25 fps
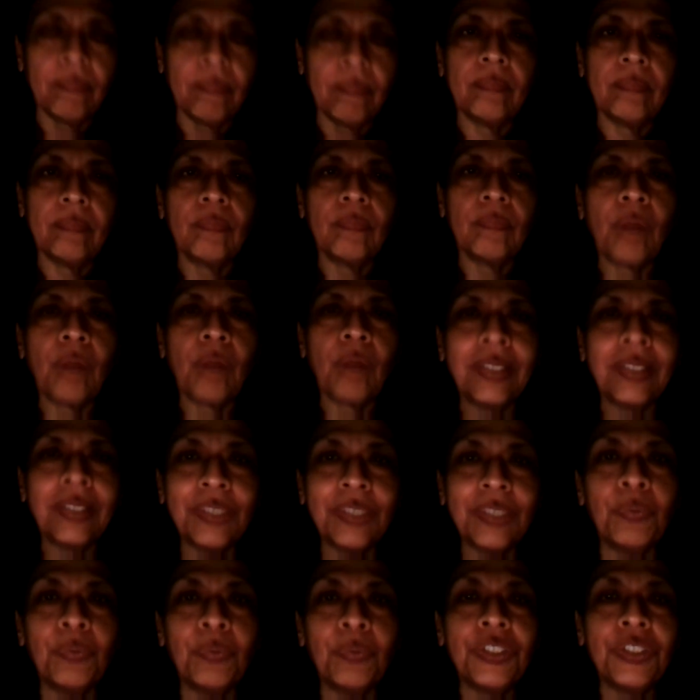I just want
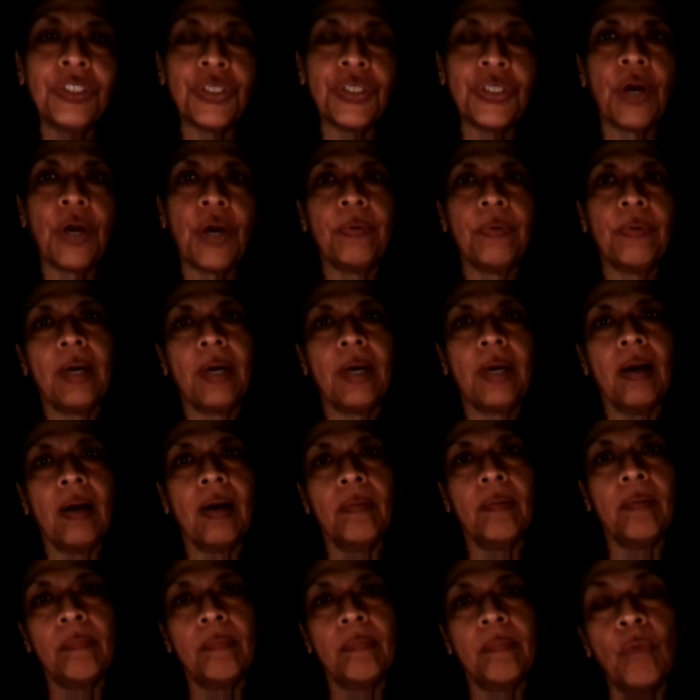to know
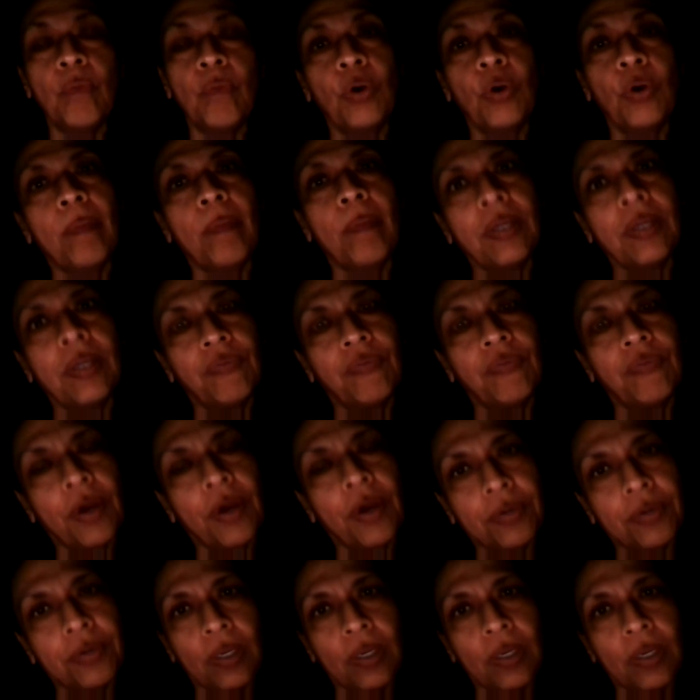more about the viral
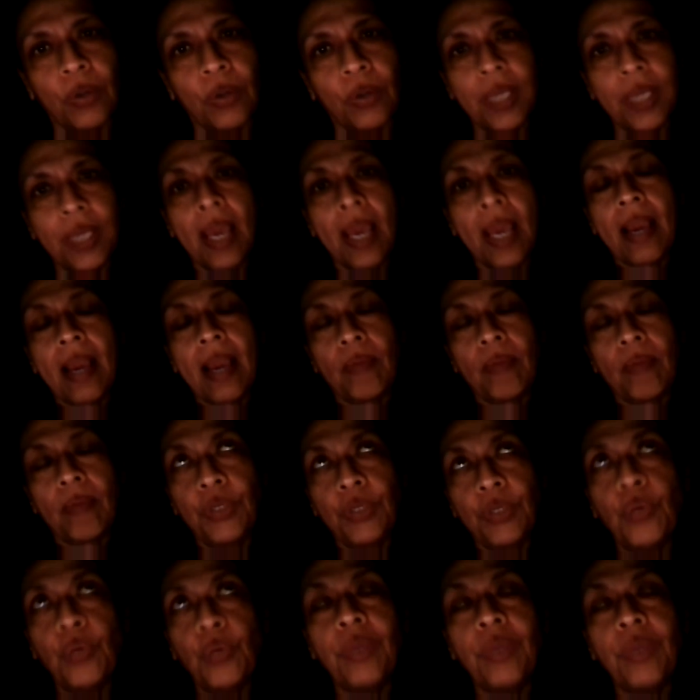load. You know,
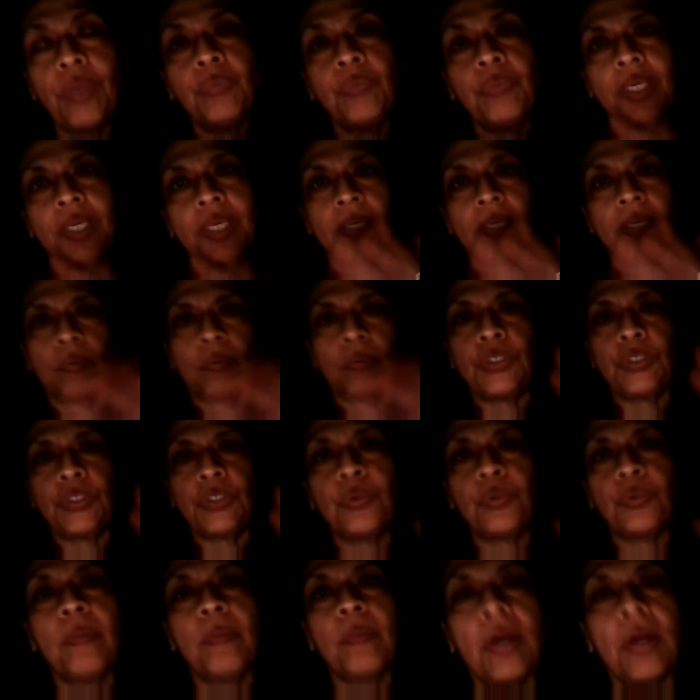when we talk
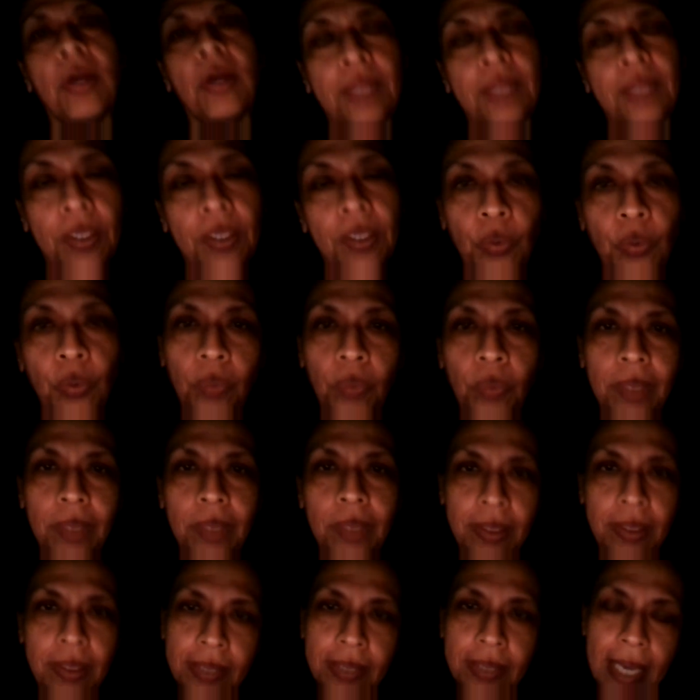about the normal
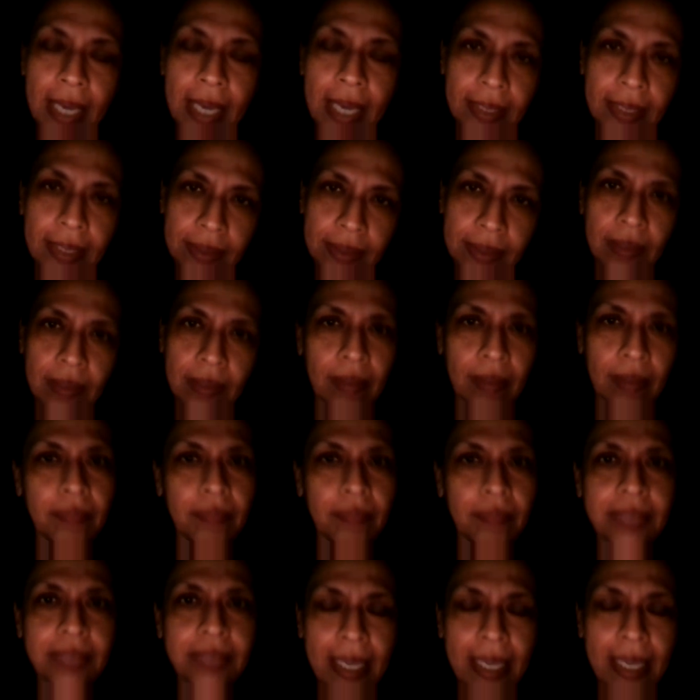days,
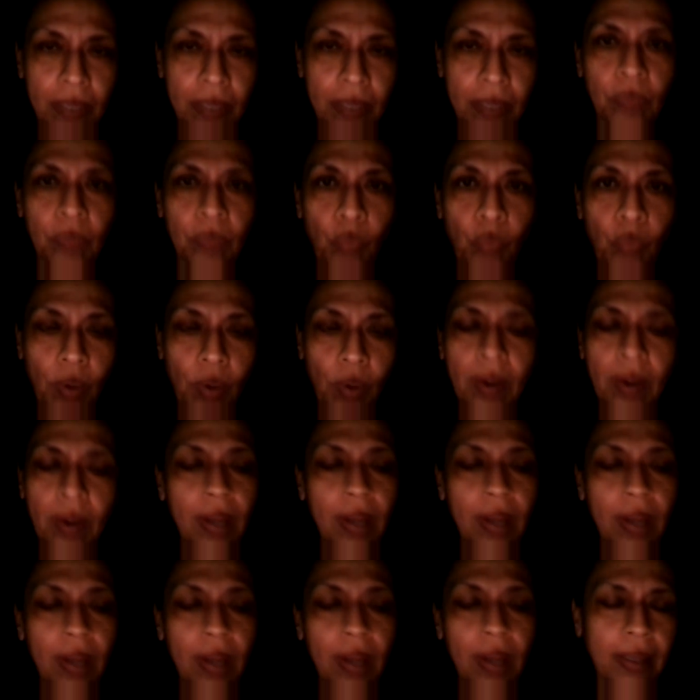saying
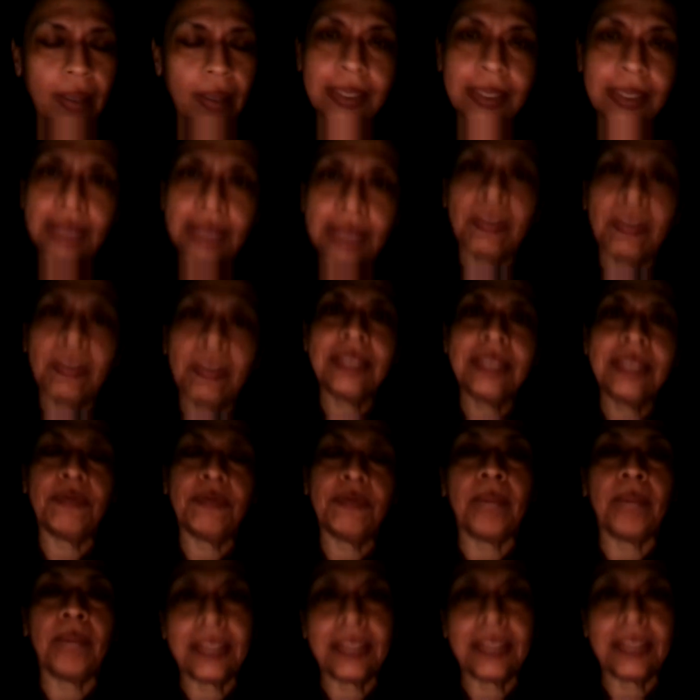in 6 months, 7 months
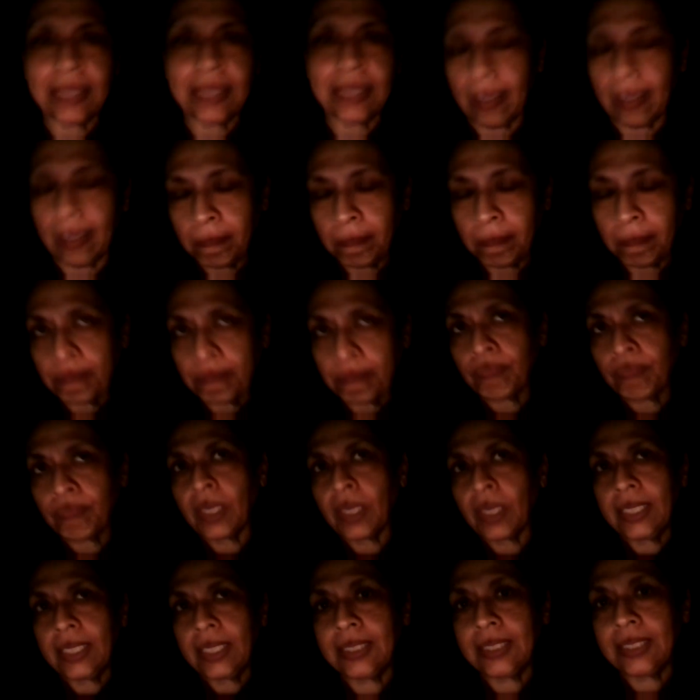time, is
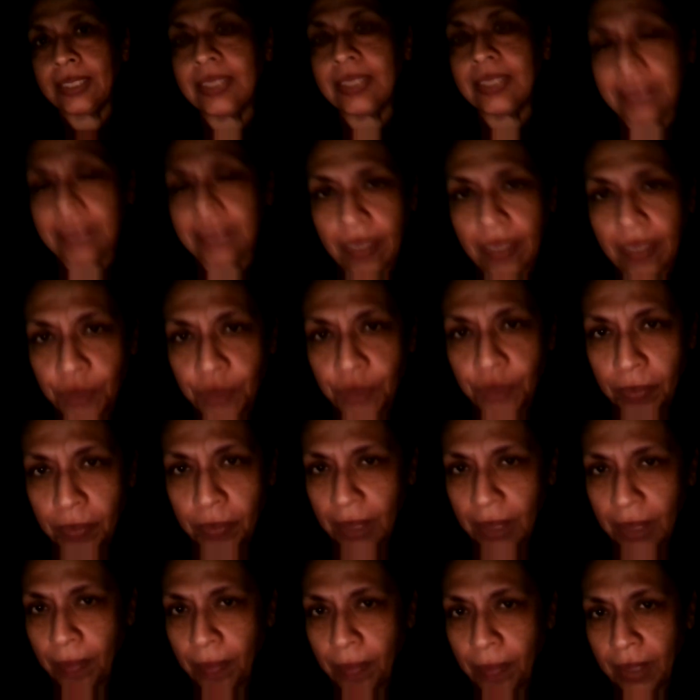it safe to meet
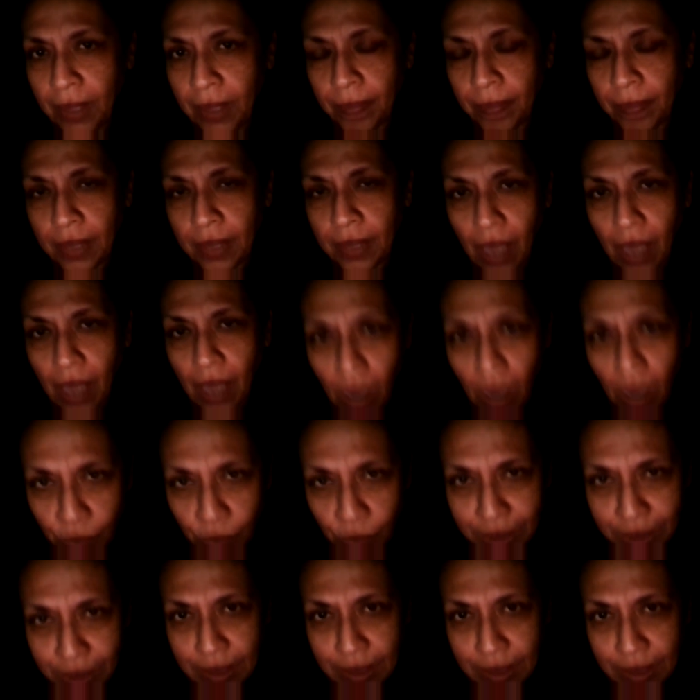people
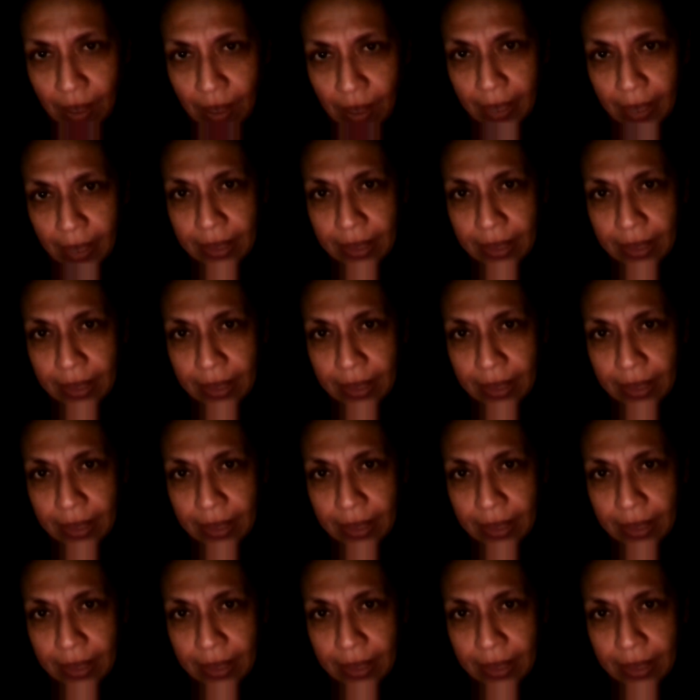outside